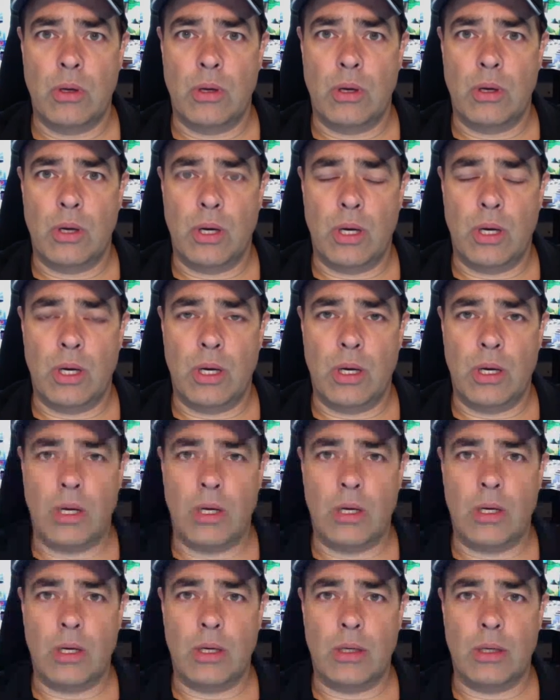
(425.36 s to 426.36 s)

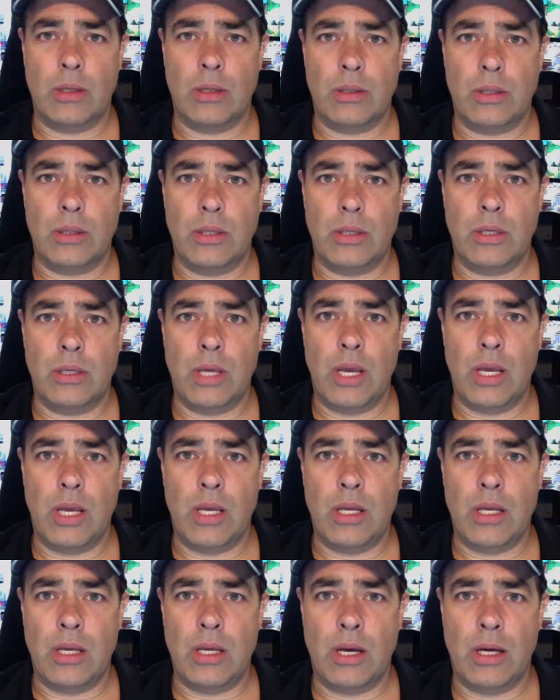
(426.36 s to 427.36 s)
uh, in
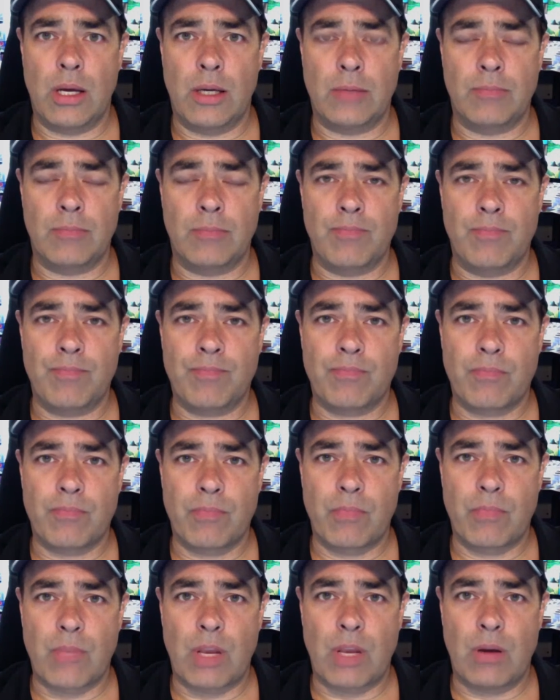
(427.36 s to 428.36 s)
a um,
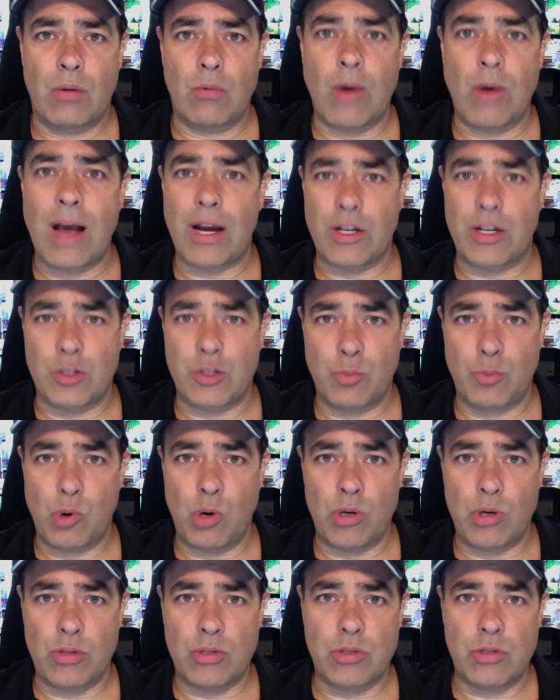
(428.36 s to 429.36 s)
Rocket
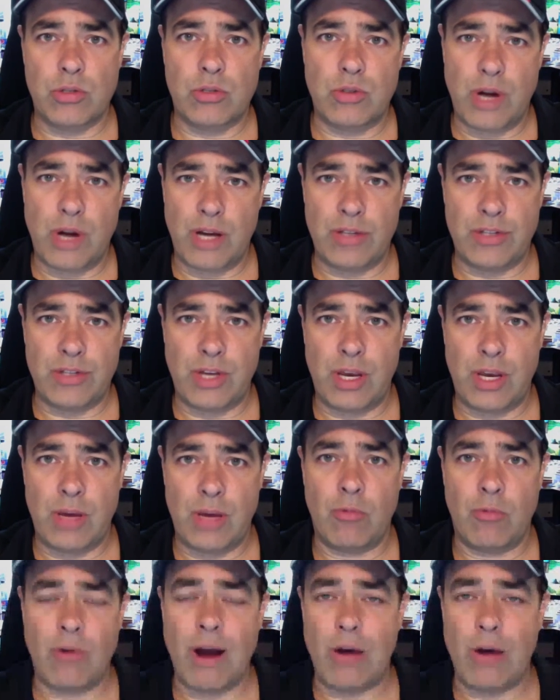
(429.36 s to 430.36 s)
Sports Trans
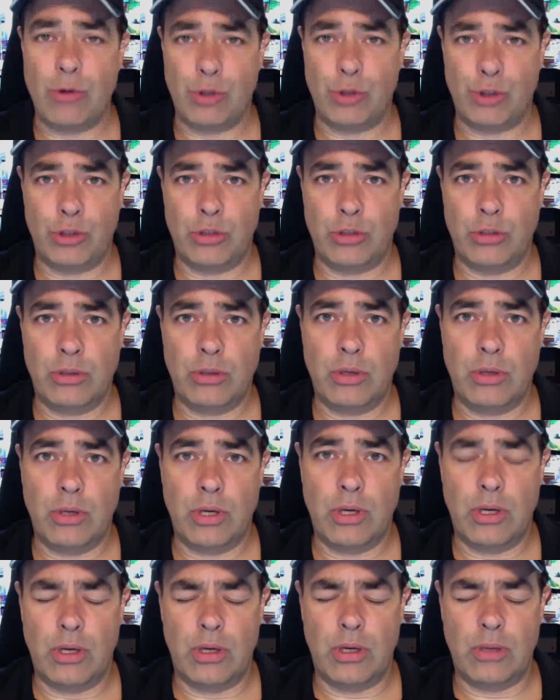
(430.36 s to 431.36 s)
Am
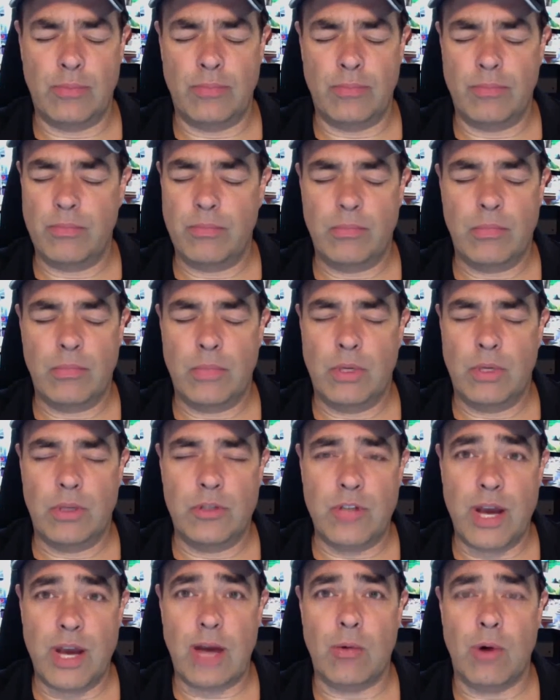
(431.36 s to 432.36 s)
Roush
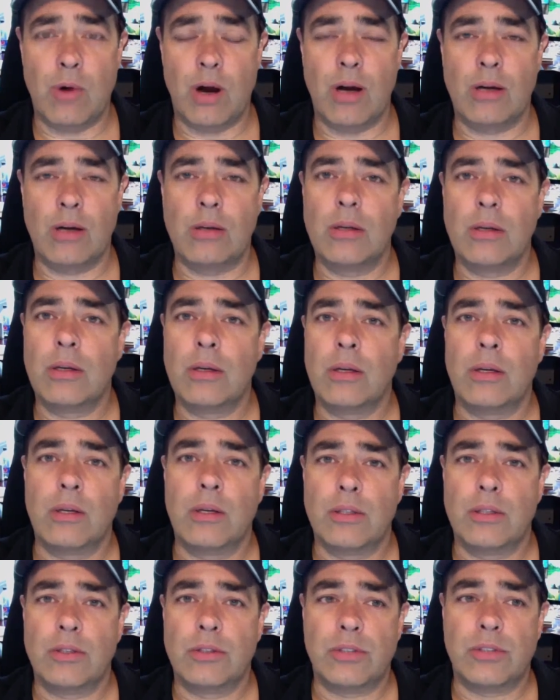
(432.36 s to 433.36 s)
Jaguar.
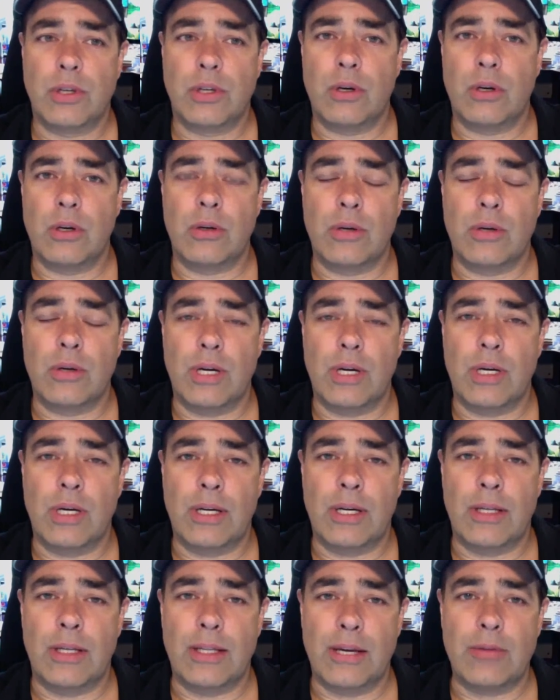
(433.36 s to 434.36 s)
Hmm. So
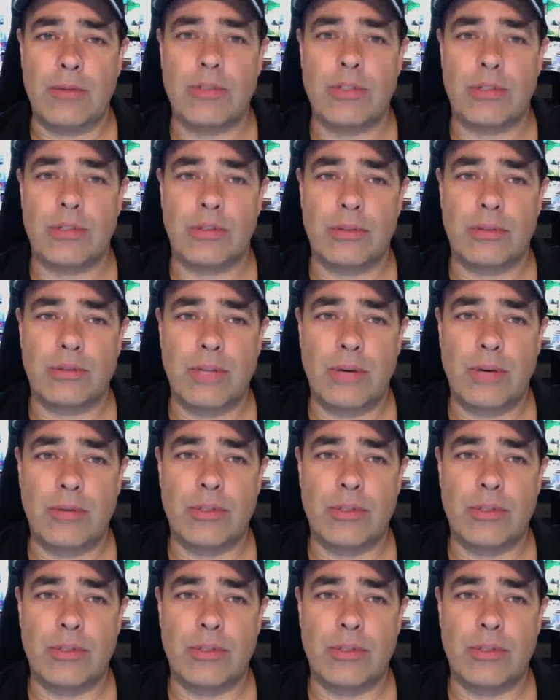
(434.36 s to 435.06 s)
uh, that was a that was